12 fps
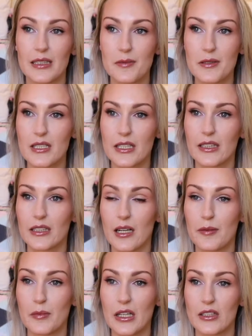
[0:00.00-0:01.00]
lipstick that
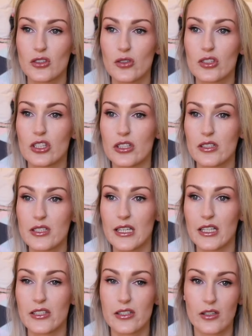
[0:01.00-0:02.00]
I'm
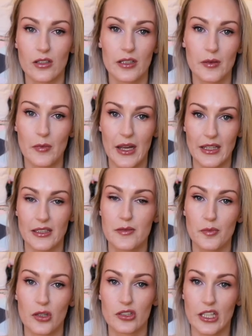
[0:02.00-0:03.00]
introducing is not gonna make this
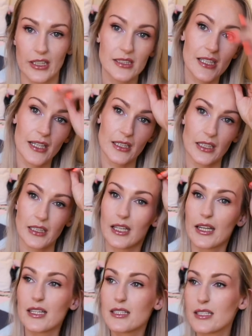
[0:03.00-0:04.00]
project any
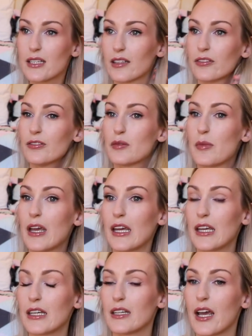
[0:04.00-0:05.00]
easier for
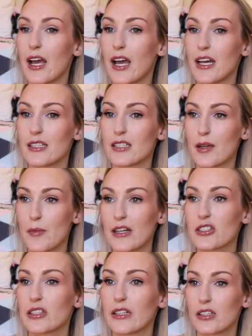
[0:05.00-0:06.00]
me and I'm
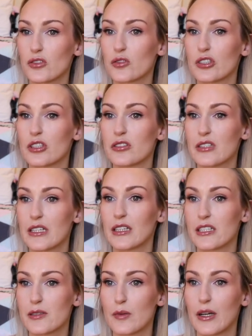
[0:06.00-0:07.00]
actually introducing
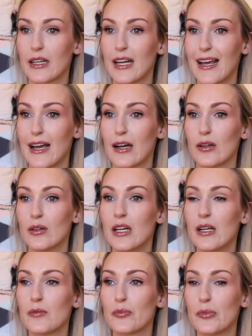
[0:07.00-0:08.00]
this one now
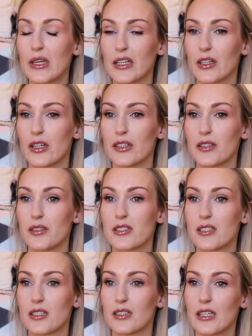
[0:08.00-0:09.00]

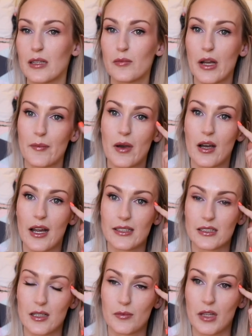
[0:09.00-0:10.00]
because in my
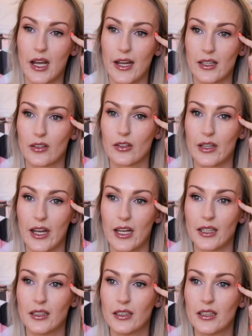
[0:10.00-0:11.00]
mind, I'm like,
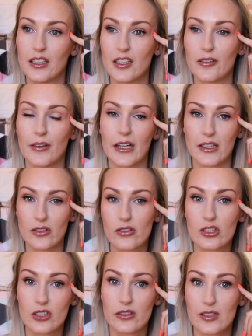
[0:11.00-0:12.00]
okay, if I
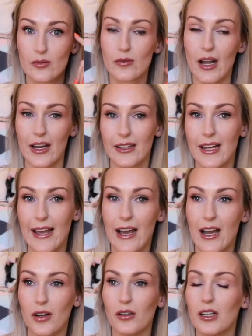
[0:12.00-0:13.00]
introduce it right
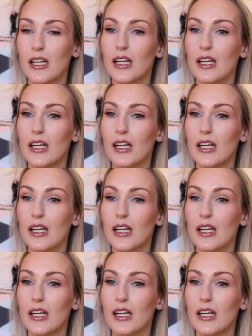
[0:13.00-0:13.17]
now,